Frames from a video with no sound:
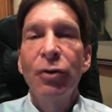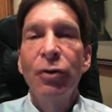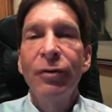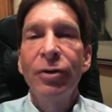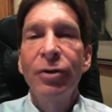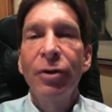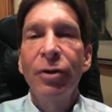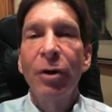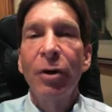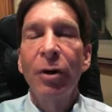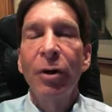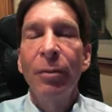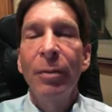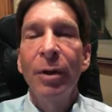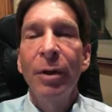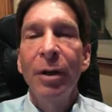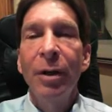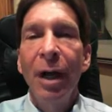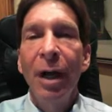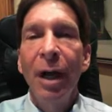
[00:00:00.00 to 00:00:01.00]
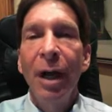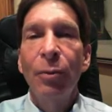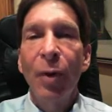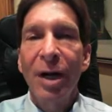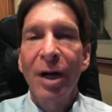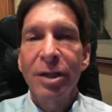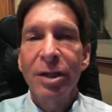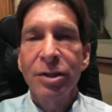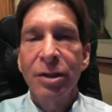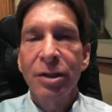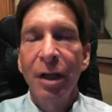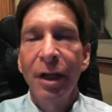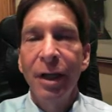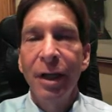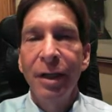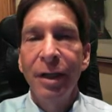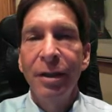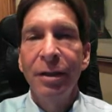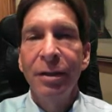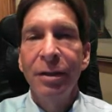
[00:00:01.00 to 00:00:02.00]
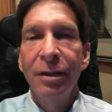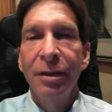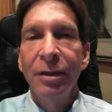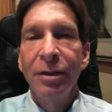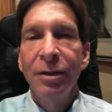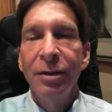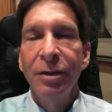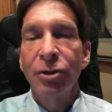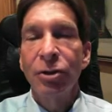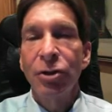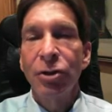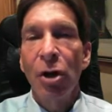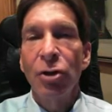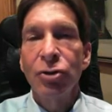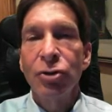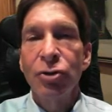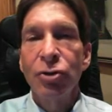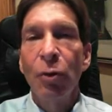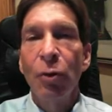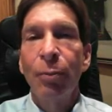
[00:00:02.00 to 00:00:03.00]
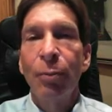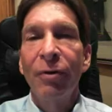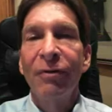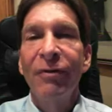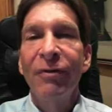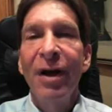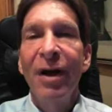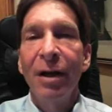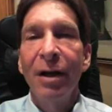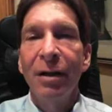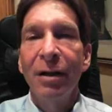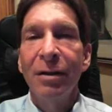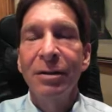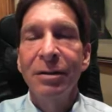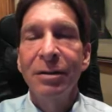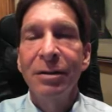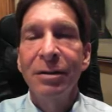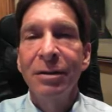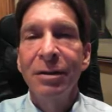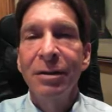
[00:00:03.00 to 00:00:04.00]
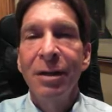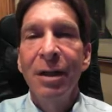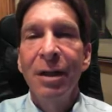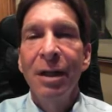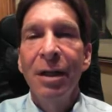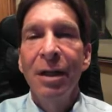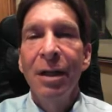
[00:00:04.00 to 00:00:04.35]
are Juvederm and Restylane. There's also Prevel.